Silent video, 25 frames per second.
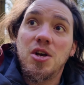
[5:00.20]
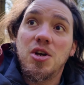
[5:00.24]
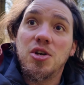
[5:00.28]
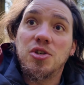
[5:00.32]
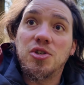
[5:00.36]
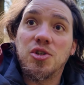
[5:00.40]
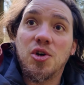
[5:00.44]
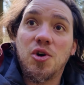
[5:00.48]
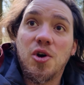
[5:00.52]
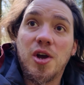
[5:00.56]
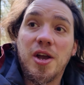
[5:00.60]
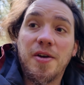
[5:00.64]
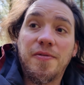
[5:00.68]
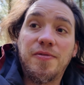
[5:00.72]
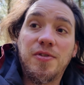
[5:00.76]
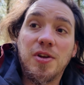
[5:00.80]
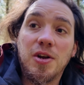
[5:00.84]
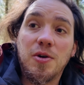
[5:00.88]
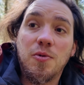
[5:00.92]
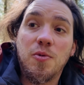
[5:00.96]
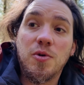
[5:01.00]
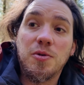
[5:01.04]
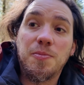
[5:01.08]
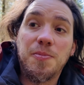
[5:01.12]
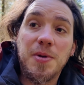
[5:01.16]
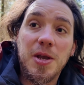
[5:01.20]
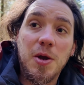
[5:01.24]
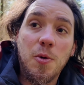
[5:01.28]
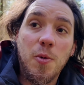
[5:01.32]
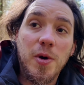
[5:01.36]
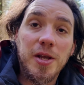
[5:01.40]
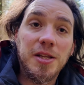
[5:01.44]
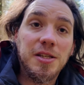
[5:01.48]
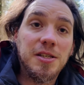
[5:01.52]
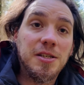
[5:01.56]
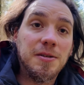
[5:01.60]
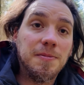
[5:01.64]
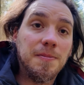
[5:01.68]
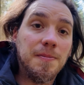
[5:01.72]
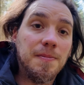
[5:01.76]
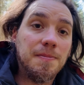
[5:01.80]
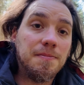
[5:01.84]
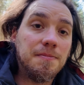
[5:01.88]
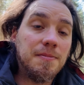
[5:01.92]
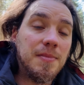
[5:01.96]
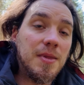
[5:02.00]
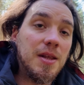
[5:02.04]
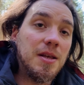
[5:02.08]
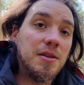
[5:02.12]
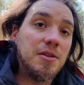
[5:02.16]
So if there would be wind,
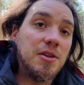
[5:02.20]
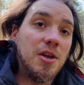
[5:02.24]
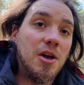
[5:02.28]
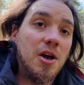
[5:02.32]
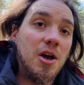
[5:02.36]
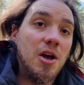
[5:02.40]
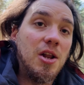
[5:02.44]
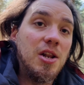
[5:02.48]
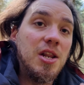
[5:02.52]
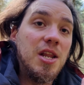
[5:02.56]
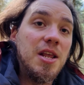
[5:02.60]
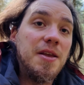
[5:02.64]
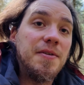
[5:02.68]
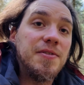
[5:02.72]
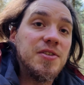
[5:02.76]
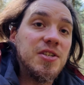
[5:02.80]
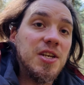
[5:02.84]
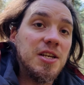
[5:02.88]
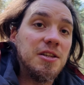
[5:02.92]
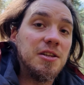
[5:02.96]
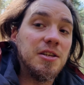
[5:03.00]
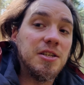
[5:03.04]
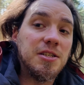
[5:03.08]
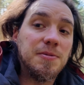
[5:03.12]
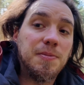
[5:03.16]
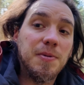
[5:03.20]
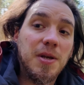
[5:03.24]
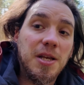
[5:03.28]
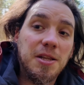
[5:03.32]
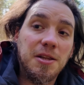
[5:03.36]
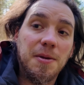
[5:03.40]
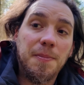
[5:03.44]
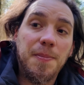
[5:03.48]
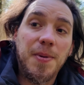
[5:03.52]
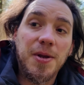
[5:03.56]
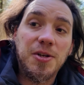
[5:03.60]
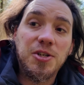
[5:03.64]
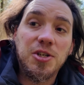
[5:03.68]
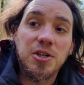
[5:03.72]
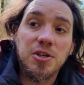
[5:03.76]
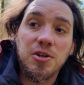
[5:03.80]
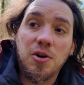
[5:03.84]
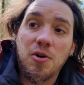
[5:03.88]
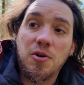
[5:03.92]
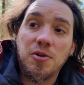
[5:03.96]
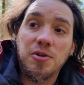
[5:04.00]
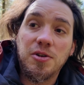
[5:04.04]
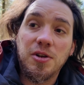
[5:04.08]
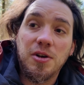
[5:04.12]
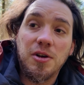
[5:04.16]
the leaves in the picture,
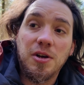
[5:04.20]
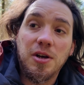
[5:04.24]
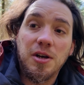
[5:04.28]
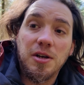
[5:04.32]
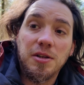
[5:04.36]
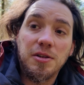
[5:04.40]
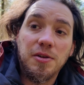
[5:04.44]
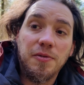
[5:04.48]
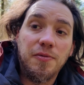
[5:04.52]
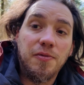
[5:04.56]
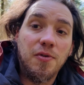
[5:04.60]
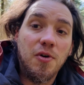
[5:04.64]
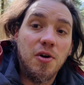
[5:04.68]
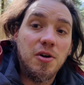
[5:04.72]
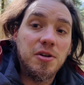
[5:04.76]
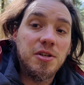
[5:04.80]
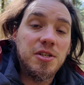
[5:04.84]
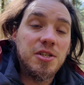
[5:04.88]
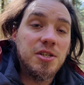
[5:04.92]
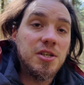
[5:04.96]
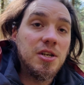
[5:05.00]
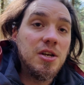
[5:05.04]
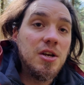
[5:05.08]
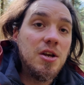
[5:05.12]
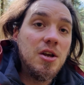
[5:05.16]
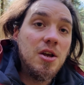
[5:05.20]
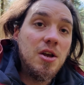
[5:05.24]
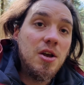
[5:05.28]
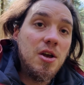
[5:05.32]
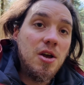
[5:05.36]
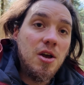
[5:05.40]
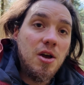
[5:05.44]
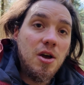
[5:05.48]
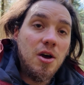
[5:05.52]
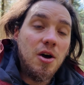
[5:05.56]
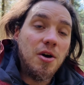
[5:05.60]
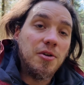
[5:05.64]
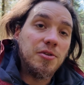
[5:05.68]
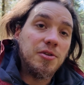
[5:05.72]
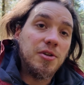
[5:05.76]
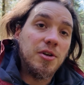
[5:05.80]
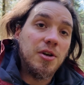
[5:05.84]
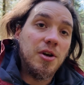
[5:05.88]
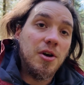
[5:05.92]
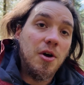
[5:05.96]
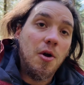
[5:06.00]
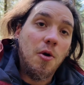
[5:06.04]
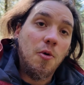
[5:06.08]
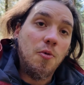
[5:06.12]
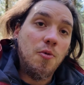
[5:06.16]
or the ferns on
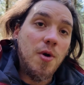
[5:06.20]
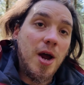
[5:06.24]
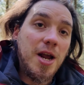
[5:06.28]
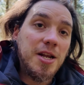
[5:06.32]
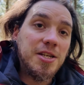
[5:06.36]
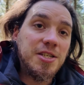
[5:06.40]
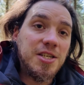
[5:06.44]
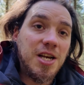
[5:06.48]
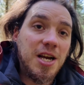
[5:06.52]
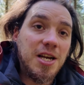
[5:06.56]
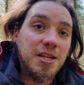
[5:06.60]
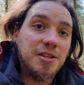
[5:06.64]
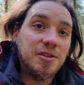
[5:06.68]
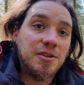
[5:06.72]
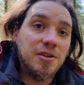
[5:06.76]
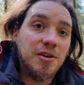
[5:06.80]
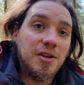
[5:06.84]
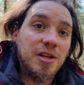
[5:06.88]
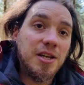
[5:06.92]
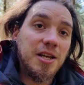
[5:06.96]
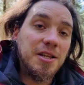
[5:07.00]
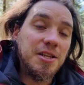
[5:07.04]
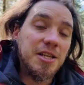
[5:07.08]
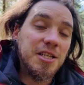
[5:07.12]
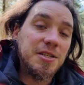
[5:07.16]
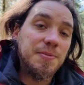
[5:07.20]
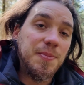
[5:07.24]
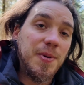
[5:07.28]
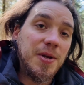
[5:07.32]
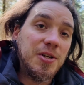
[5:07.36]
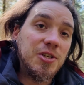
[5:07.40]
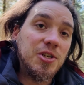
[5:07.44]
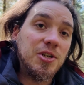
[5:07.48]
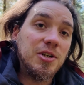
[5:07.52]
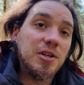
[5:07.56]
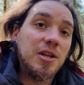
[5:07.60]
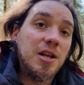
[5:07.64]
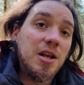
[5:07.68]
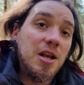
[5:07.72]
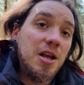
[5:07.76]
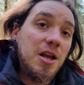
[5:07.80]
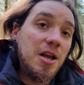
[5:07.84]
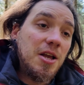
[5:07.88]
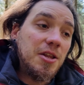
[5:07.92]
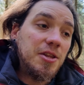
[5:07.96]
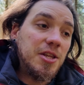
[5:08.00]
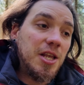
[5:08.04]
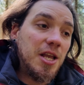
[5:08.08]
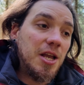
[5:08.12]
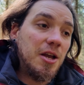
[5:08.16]
the right side in this picture,
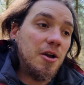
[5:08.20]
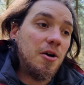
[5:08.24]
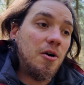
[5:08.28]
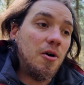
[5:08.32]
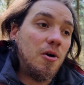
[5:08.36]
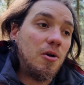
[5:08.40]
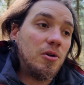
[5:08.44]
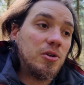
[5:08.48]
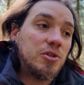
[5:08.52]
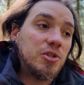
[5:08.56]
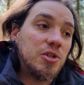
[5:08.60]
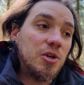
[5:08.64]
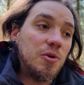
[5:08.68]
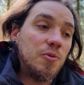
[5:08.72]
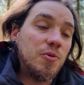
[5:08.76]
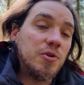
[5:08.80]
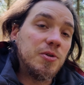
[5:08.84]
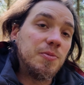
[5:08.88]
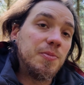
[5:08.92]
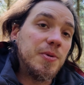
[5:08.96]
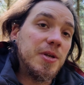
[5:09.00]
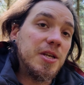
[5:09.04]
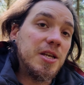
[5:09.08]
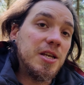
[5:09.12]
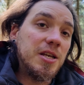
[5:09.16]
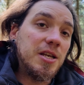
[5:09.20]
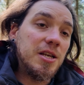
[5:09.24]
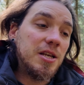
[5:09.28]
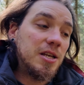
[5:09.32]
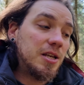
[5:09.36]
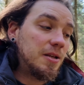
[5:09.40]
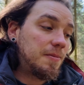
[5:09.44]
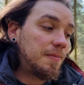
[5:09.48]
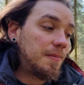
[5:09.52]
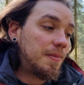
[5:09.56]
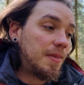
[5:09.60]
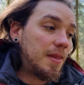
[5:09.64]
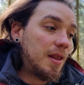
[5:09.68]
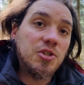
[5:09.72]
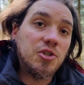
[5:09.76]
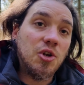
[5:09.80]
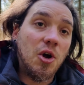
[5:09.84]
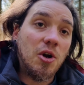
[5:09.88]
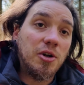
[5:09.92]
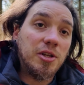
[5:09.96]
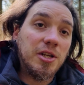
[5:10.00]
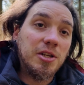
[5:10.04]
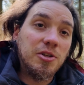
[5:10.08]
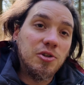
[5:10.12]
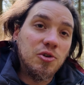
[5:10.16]
they also would be
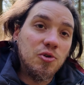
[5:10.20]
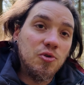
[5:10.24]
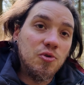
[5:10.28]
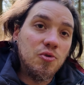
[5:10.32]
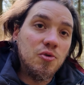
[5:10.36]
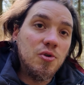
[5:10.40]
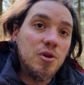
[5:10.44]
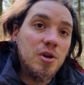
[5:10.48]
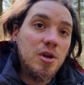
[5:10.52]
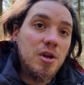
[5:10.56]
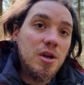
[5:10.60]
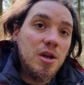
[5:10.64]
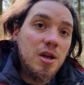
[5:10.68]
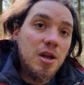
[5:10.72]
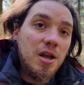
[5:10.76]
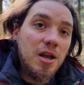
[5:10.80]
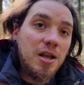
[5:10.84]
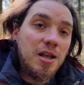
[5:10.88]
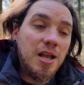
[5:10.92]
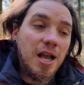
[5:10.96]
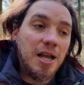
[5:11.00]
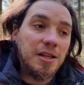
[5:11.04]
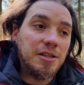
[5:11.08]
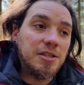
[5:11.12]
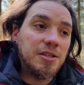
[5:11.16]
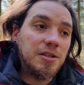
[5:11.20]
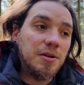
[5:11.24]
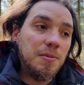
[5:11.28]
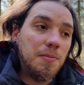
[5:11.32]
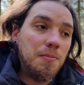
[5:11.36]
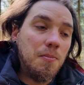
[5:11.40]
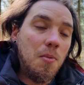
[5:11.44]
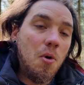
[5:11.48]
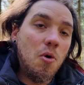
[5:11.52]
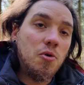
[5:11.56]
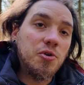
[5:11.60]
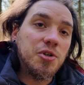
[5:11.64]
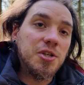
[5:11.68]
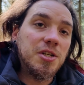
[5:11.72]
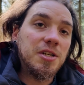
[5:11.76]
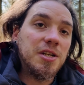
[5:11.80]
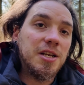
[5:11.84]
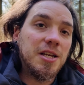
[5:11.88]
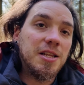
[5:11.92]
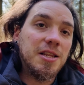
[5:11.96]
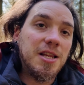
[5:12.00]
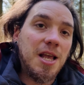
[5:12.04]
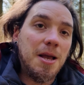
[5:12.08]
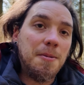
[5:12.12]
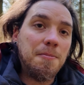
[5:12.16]
starting to get motion
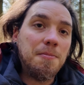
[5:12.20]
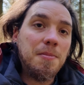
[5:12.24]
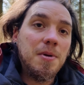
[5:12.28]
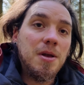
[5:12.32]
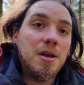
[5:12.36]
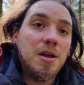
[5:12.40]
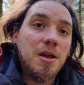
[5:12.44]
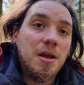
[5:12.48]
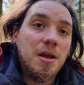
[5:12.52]
in them,